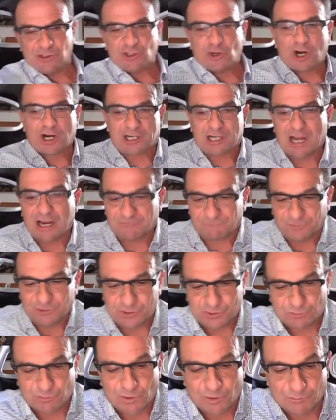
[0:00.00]
the dark
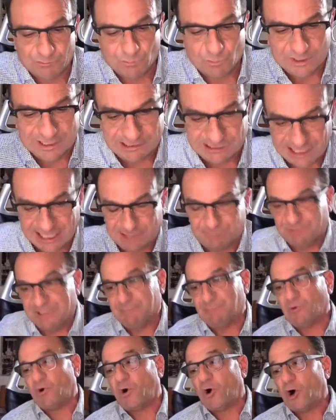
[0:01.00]
conference room. We take
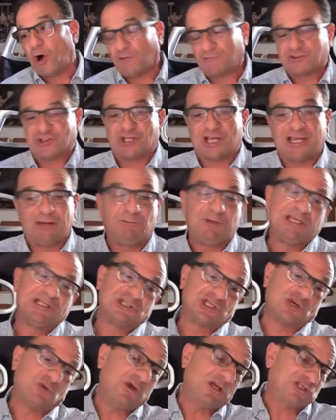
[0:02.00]
people off site. We
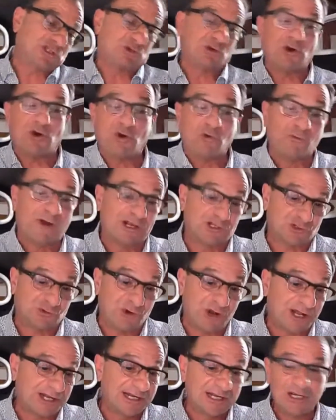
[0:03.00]
sequester a whole
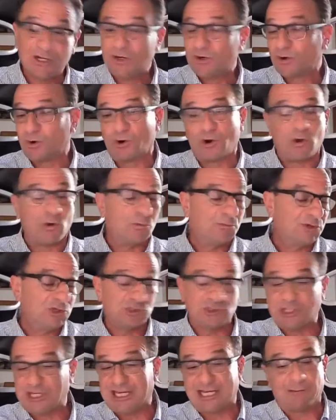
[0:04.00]
restaurant or a whole
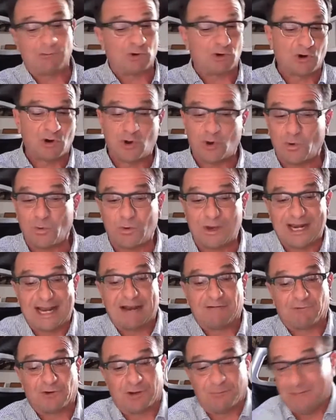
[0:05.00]
museum or a whole
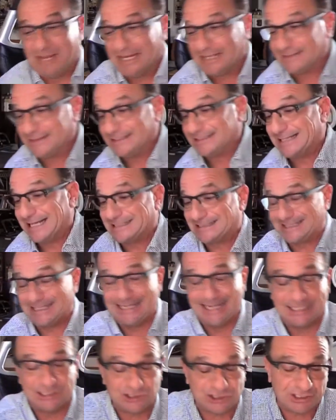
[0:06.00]
whatever to make the
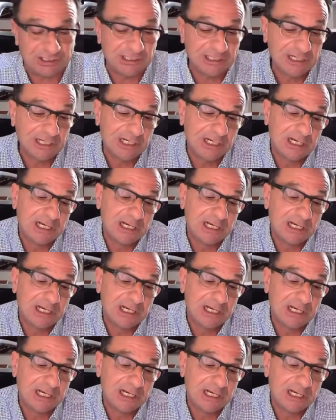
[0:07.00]
destination